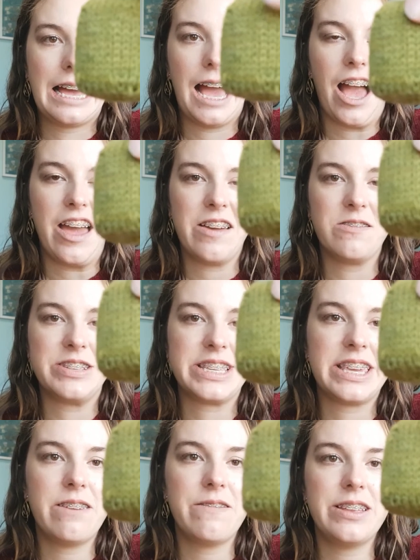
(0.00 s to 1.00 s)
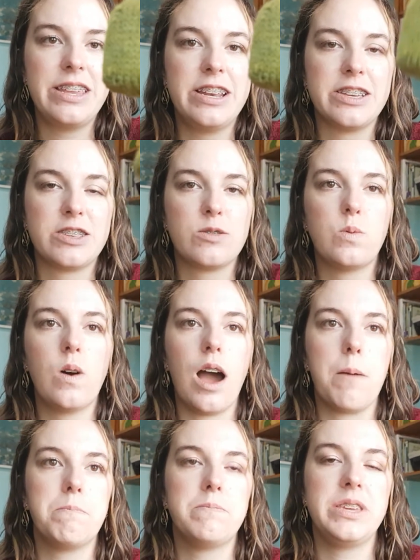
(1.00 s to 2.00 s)
I was given in a
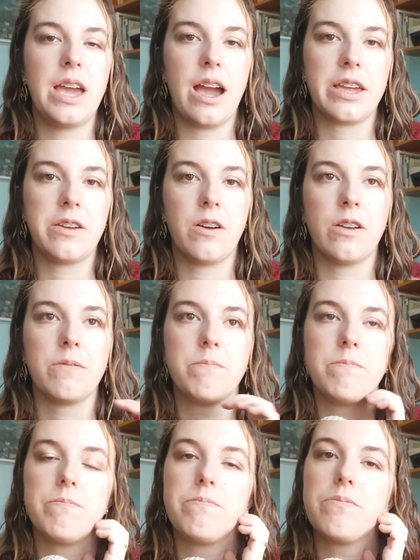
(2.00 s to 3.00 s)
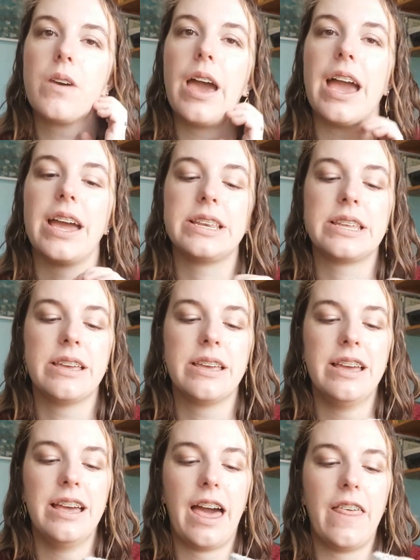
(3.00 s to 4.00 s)
swap yak yarn, and
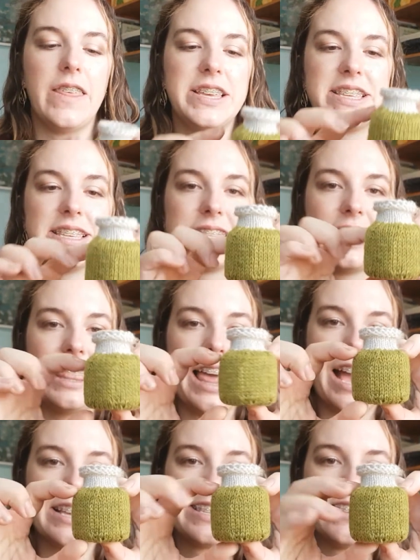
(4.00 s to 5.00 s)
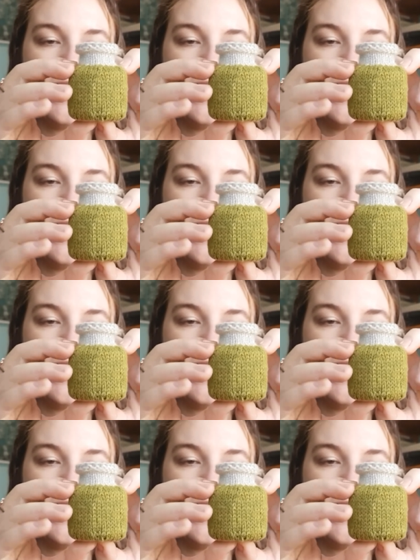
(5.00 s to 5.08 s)
this is the last of